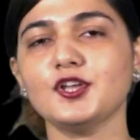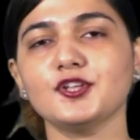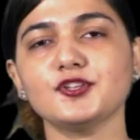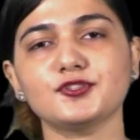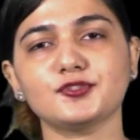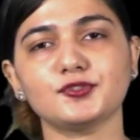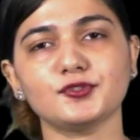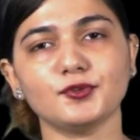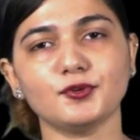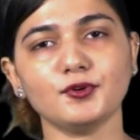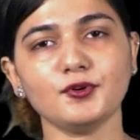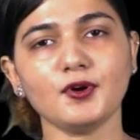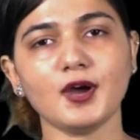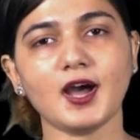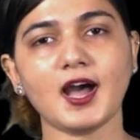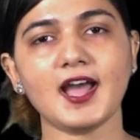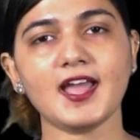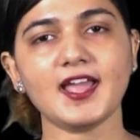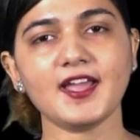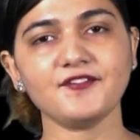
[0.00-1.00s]
So
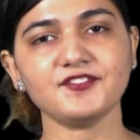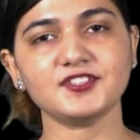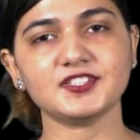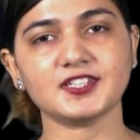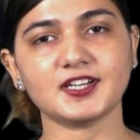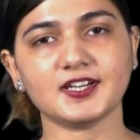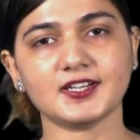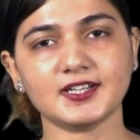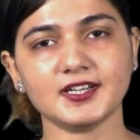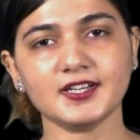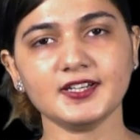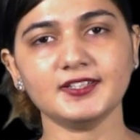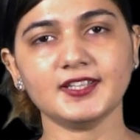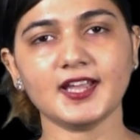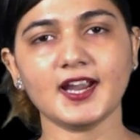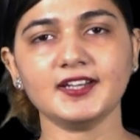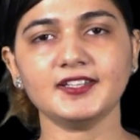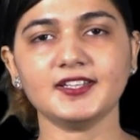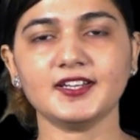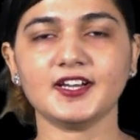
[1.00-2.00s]
I have studied
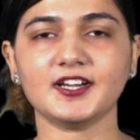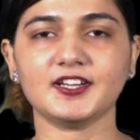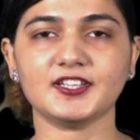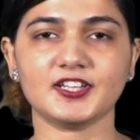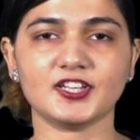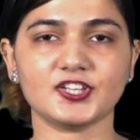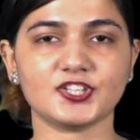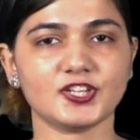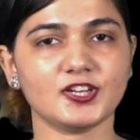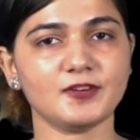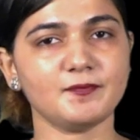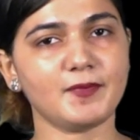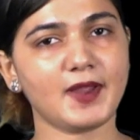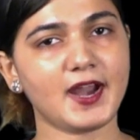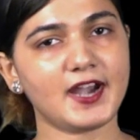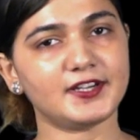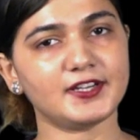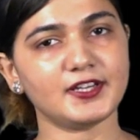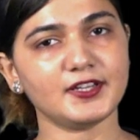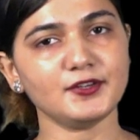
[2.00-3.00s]
that the radiation
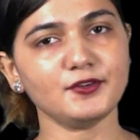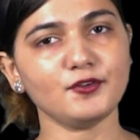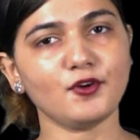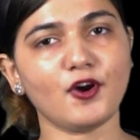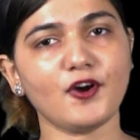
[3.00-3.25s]
pattern